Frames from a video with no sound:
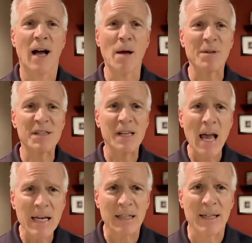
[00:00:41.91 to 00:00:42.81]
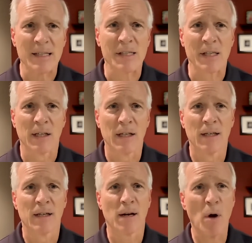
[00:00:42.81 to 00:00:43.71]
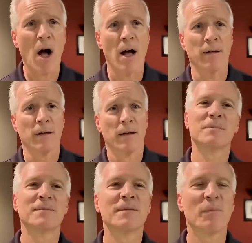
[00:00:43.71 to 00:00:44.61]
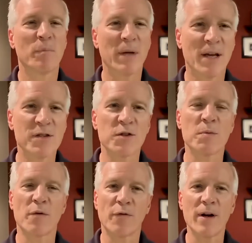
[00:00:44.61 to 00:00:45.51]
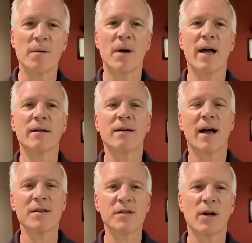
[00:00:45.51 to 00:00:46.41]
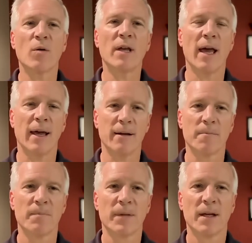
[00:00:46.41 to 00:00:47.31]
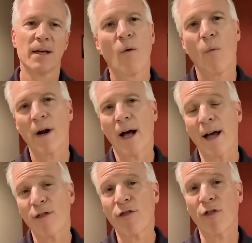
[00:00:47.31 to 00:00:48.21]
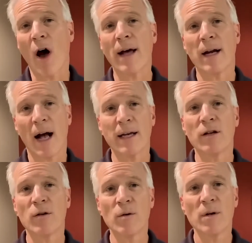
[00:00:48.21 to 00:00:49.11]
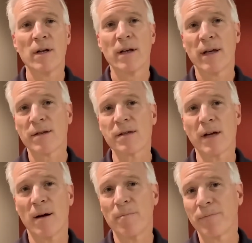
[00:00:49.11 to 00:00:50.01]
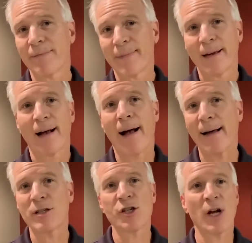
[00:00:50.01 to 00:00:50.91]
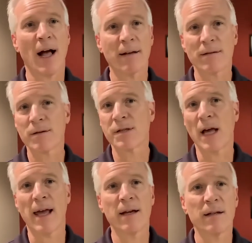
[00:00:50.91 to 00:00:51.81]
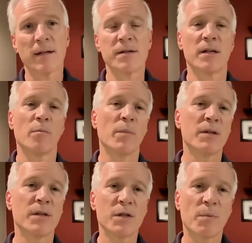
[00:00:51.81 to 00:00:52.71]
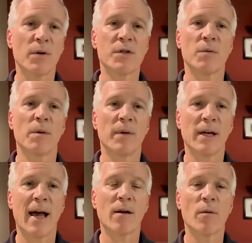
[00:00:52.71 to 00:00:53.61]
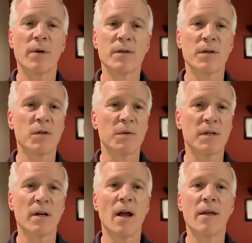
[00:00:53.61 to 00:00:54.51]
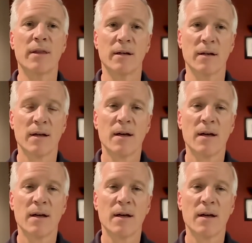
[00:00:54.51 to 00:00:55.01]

I'm a scientist, come on. Because this was a friend of mine, I said, okay. What I thought I knew is some hotshot scientist and business person with big agribusiness was nothing.